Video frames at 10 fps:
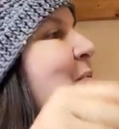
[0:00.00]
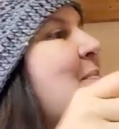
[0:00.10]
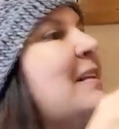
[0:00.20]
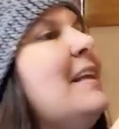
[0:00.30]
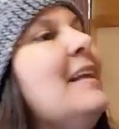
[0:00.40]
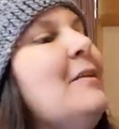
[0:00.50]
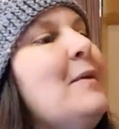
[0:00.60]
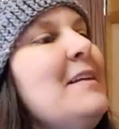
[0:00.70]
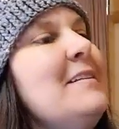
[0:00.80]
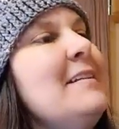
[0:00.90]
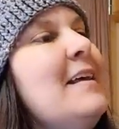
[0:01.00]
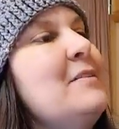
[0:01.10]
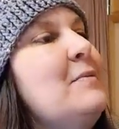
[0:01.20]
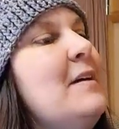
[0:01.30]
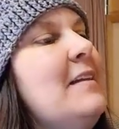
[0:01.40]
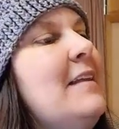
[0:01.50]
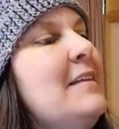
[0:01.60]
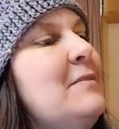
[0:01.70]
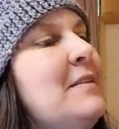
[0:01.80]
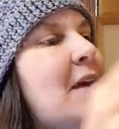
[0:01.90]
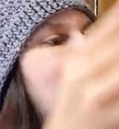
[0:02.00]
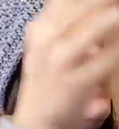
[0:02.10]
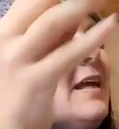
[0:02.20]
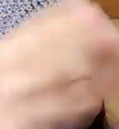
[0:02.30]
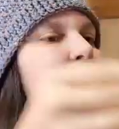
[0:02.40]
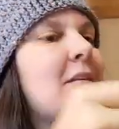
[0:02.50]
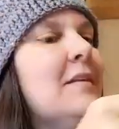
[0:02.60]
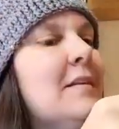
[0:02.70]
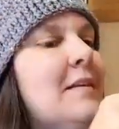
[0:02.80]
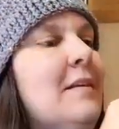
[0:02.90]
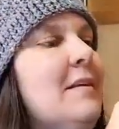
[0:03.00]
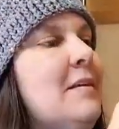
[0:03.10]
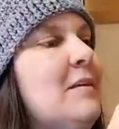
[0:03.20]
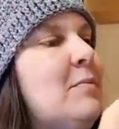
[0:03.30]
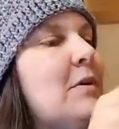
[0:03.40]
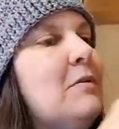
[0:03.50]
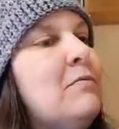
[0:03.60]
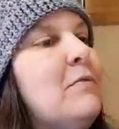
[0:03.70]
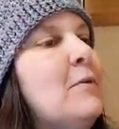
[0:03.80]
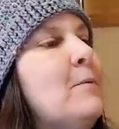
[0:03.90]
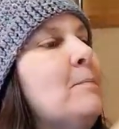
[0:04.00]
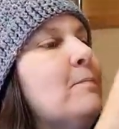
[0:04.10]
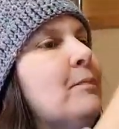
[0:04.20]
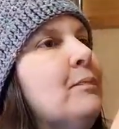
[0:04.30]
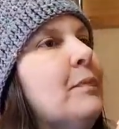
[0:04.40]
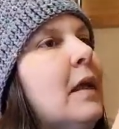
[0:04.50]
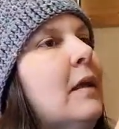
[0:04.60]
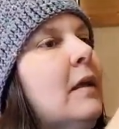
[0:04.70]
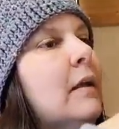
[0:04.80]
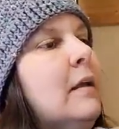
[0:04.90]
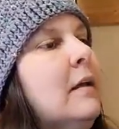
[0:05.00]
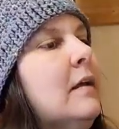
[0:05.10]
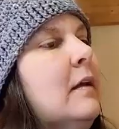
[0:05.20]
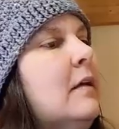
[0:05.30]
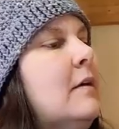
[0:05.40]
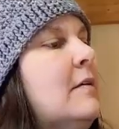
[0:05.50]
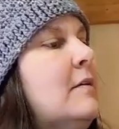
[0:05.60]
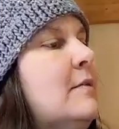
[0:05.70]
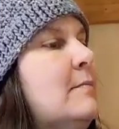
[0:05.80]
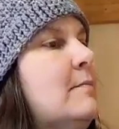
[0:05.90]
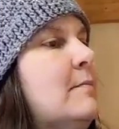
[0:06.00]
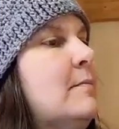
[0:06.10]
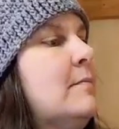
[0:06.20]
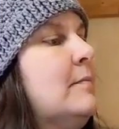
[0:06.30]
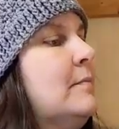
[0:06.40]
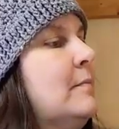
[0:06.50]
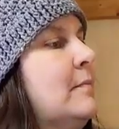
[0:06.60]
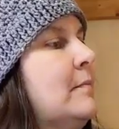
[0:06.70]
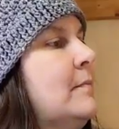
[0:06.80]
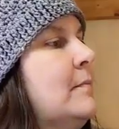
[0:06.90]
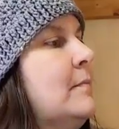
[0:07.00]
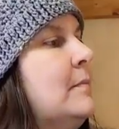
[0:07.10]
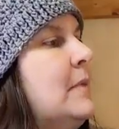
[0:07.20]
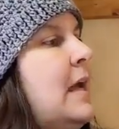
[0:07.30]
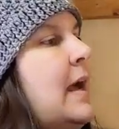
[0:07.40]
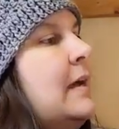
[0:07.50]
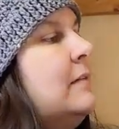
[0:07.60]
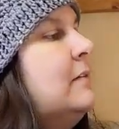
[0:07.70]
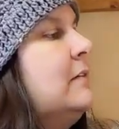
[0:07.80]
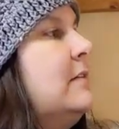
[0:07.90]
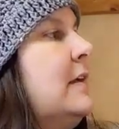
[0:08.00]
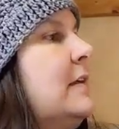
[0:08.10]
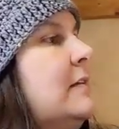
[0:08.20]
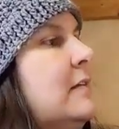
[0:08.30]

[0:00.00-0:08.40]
But anyways, that's what, that's what that one came with. It's beautiful. Um, yeah, it looks like